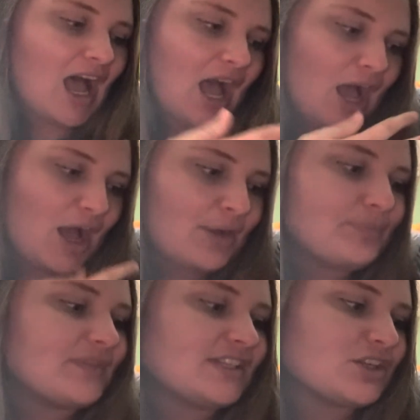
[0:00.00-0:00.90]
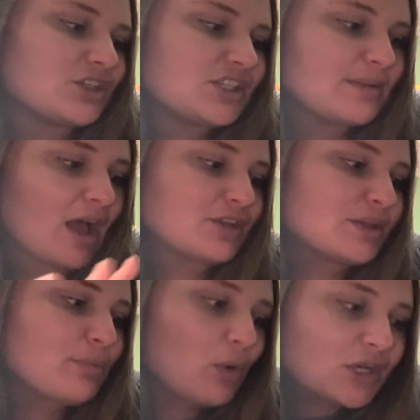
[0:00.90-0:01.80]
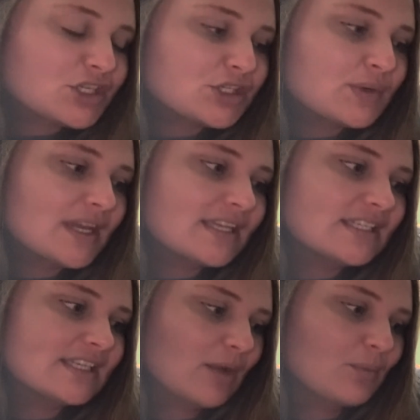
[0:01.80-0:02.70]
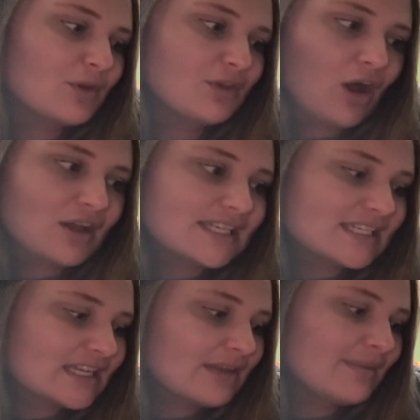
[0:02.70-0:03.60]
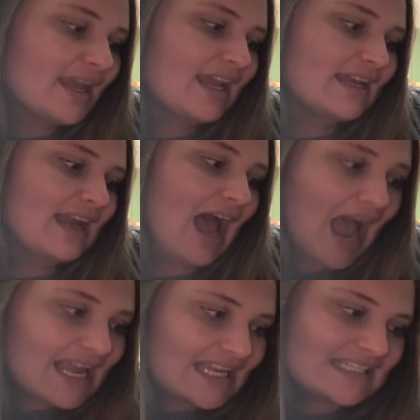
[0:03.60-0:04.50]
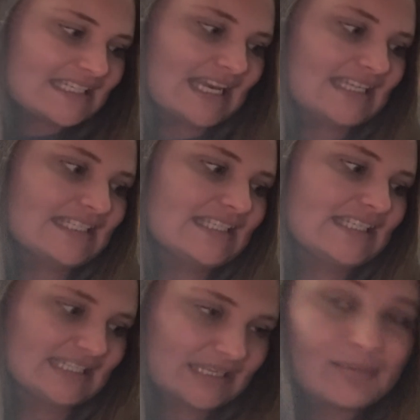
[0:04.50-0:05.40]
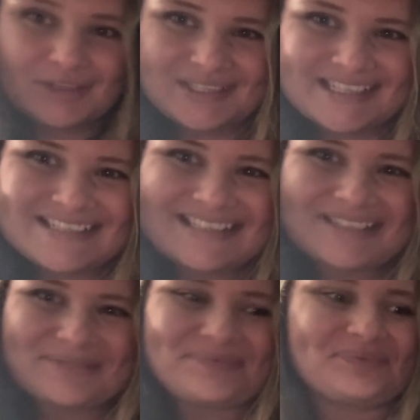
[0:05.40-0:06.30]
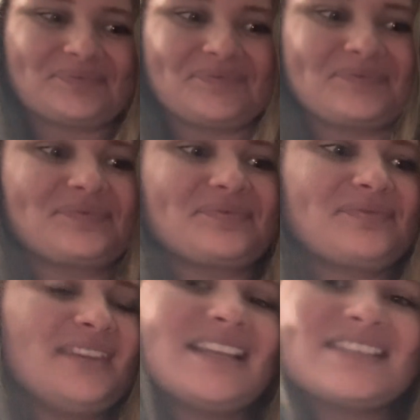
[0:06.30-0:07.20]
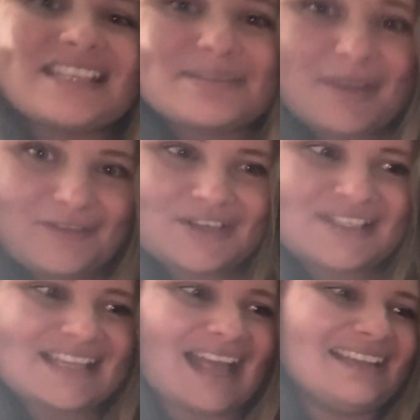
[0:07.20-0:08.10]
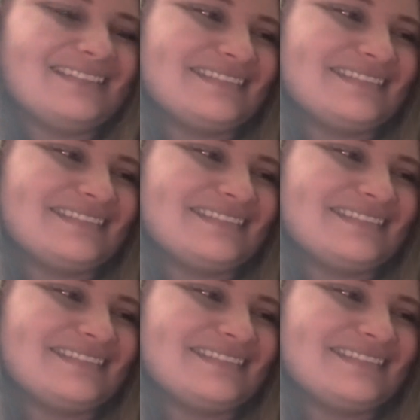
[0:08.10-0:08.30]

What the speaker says: on. These are just about supporting students with autism and high incident disabilities. This is my first slide.